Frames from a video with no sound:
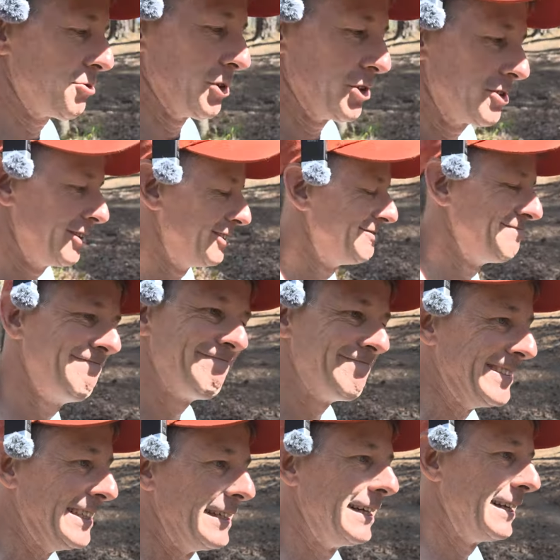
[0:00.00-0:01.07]
was
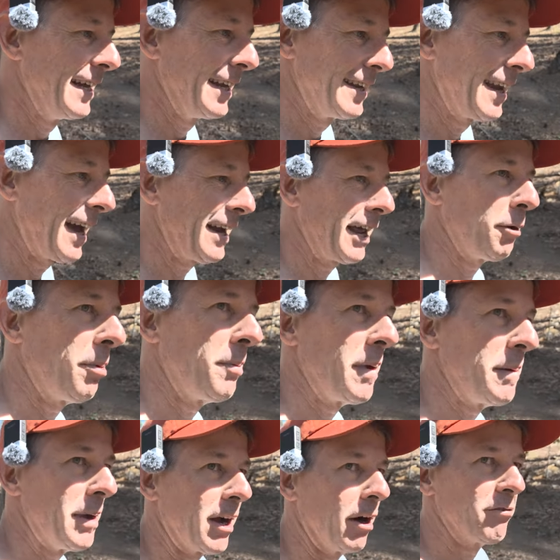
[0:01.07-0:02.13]
not helping
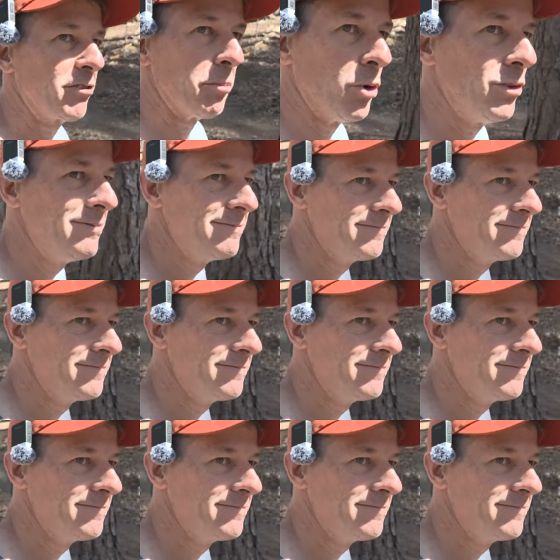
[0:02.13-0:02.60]
me be comfortable.